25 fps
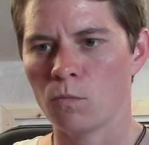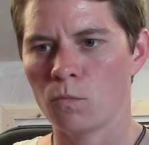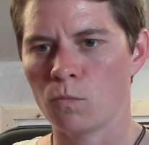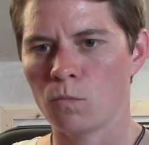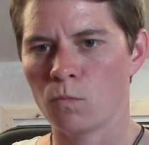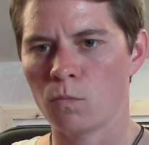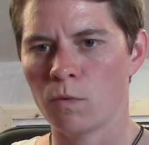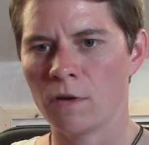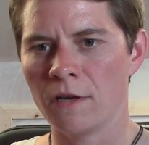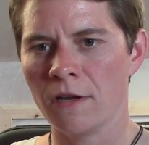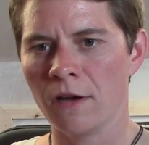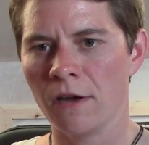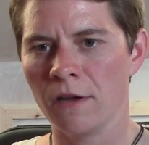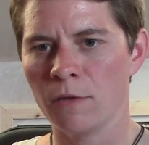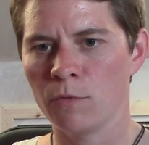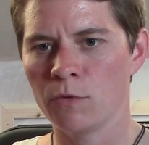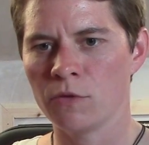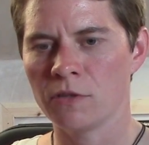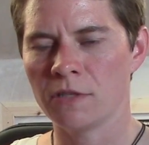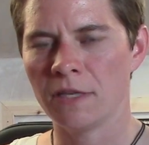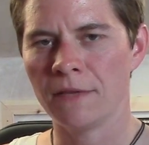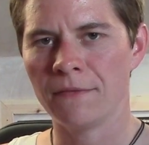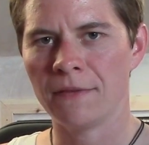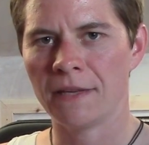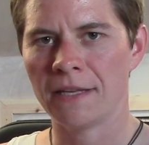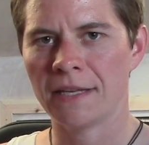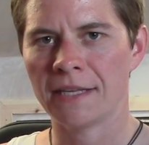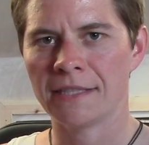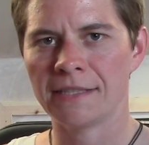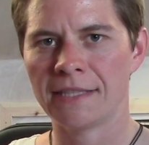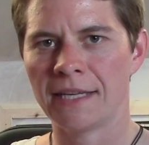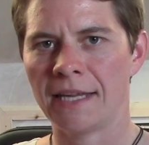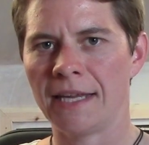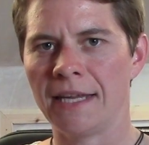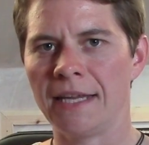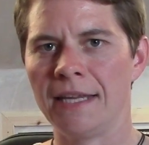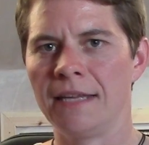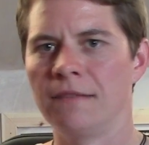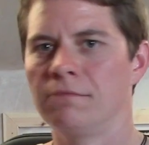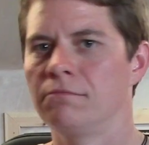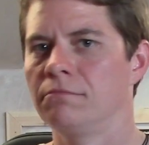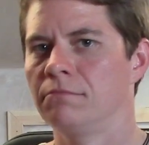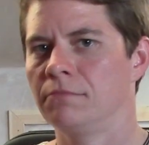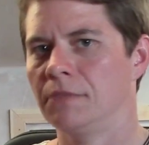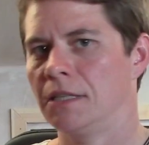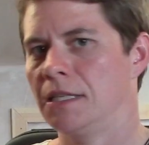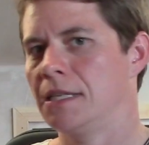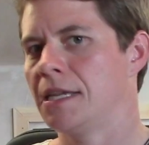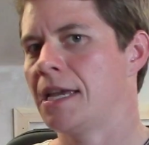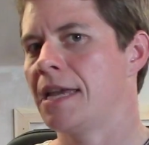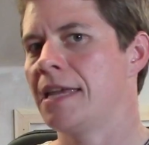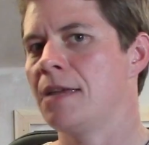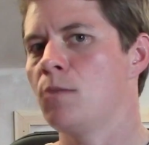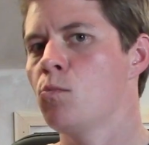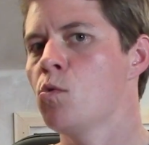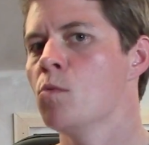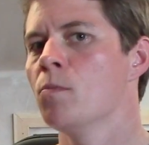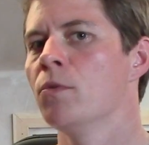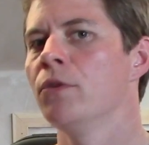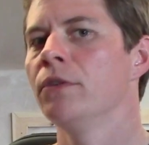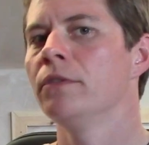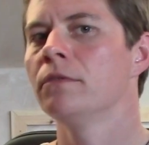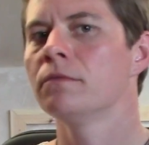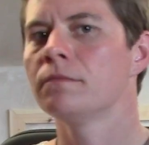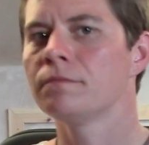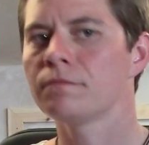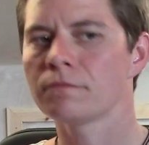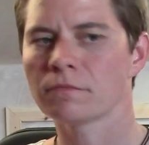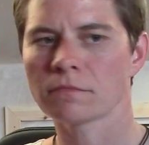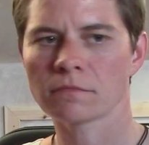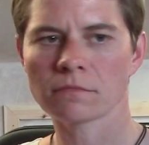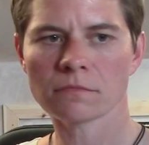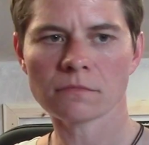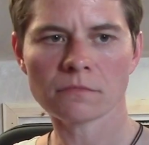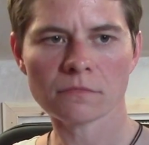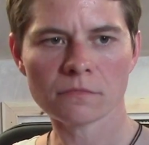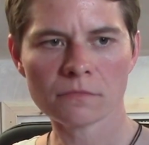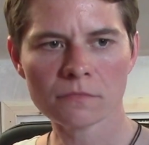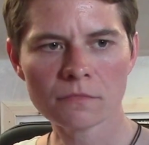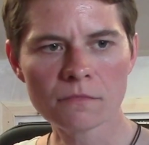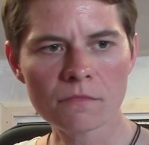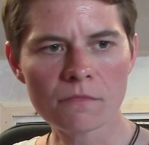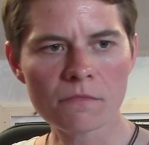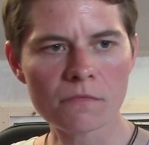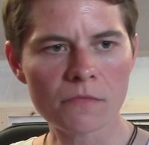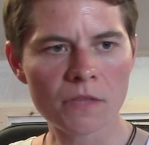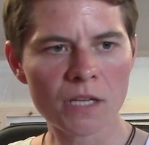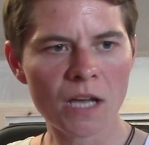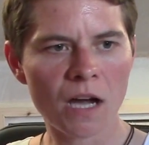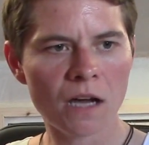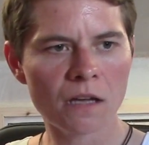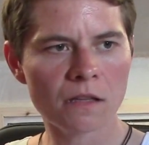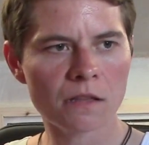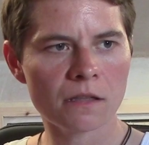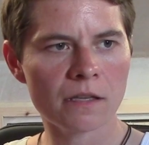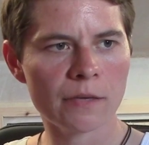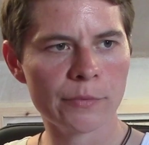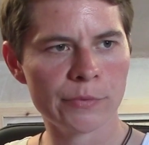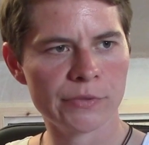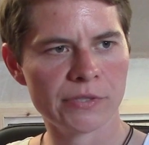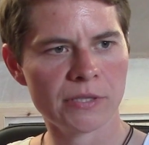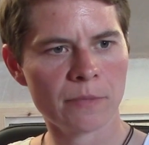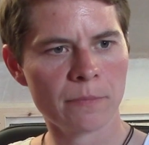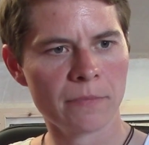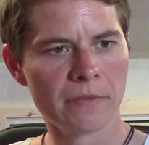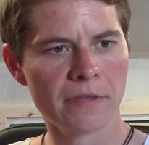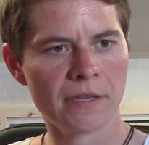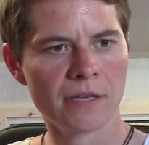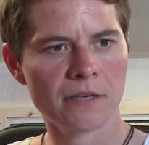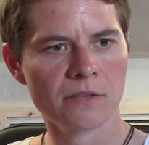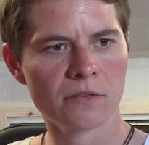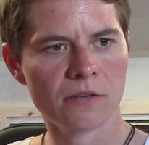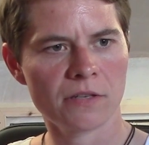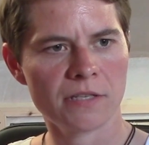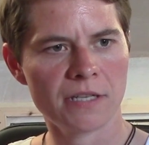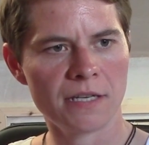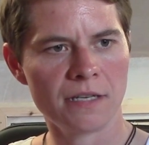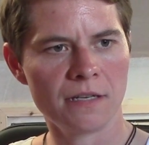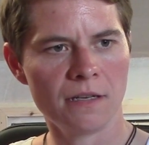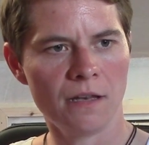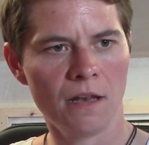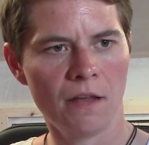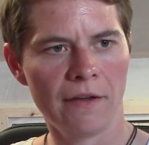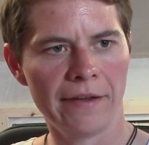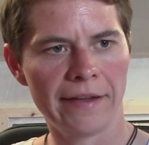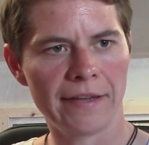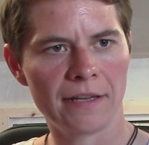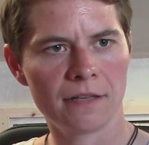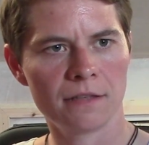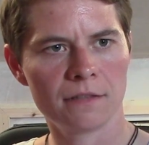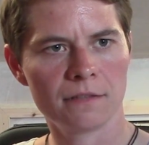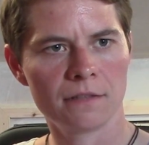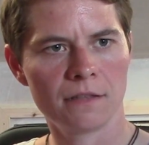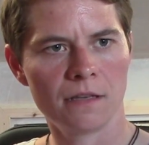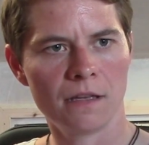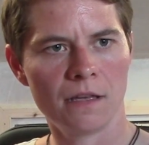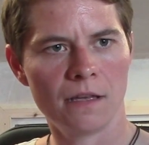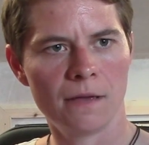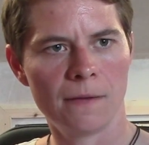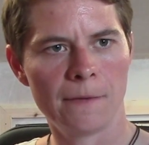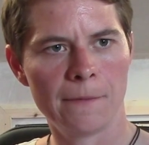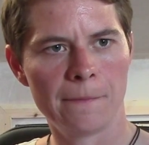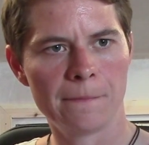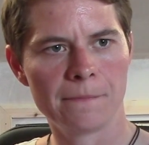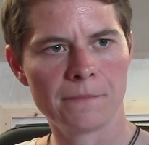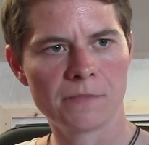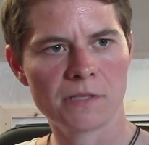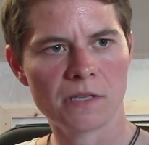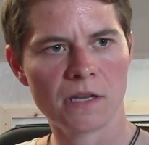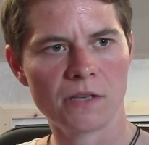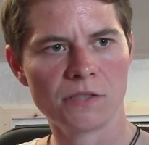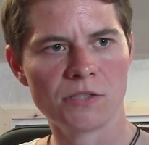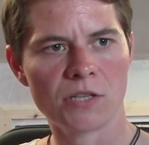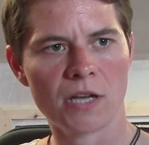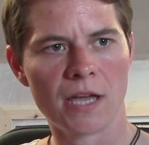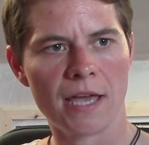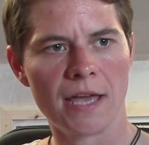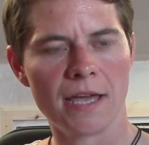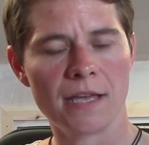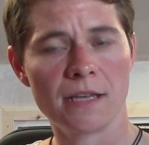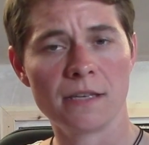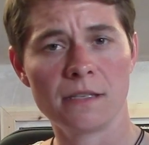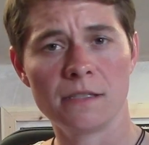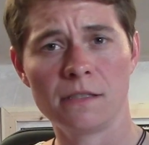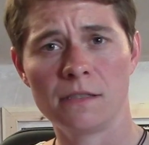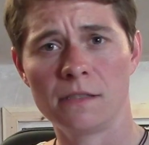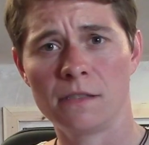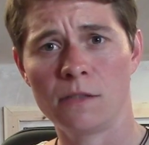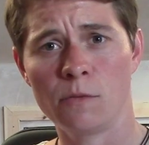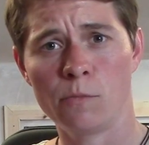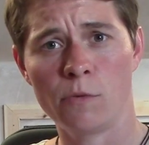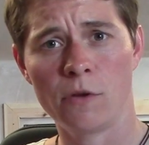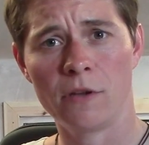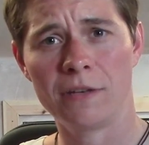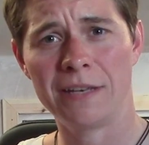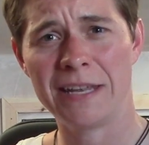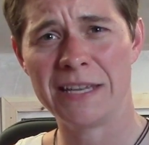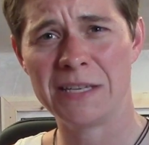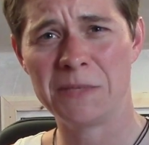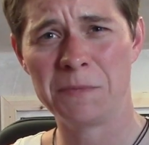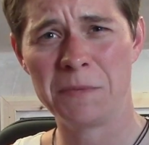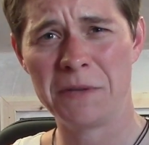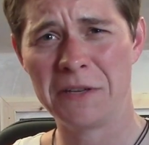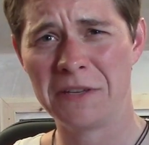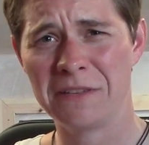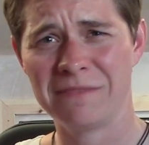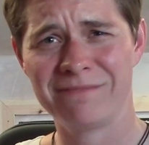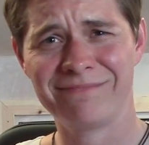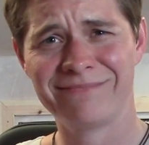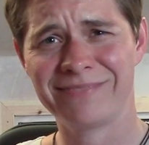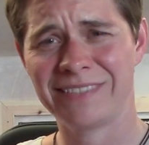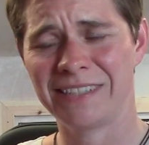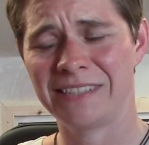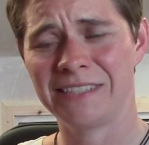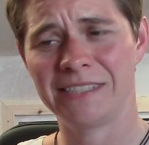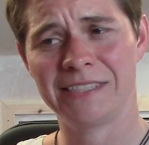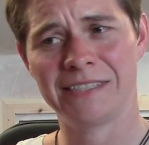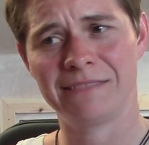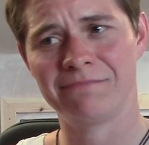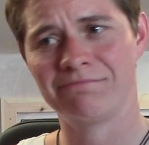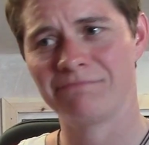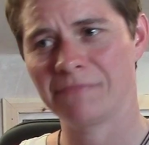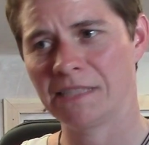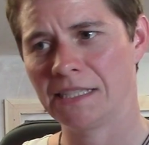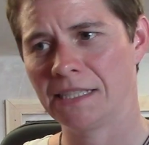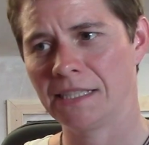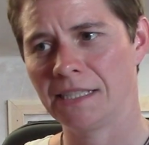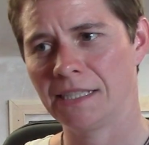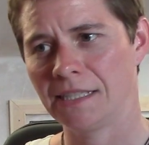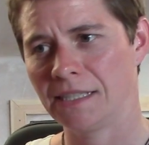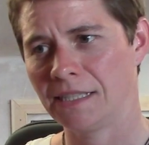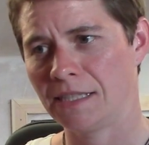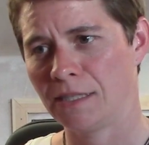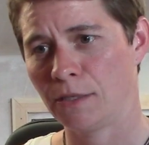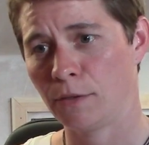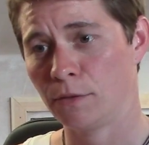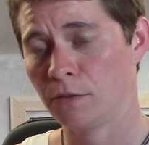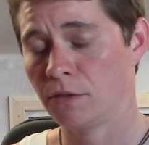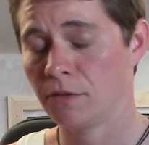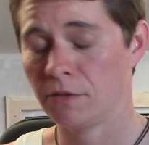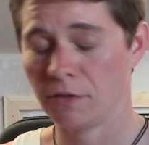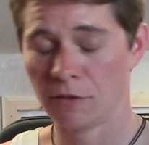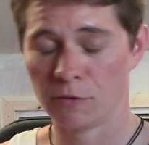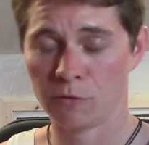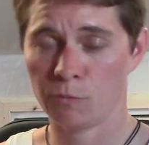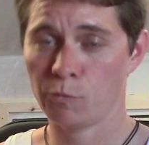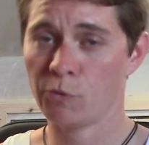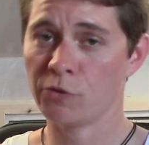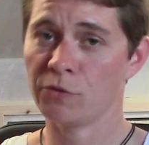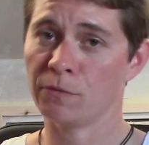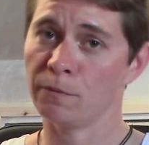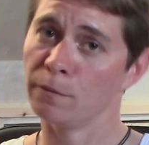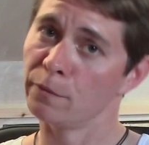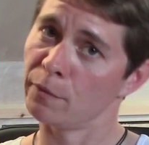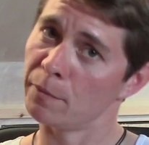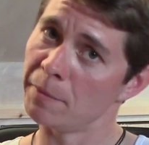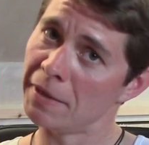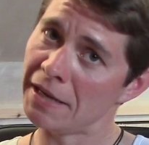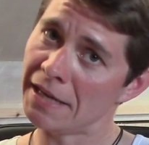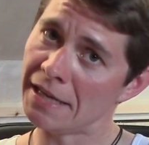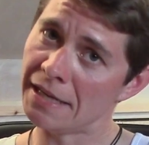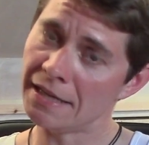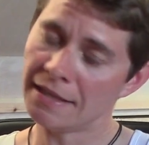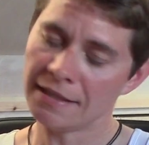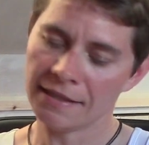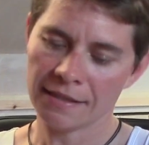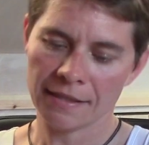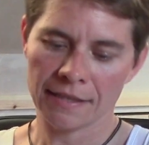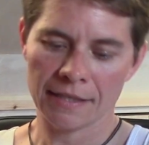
when I was living as a gay woman, there were some things I didn't like, such as the word lesbian. It just wasn't for me.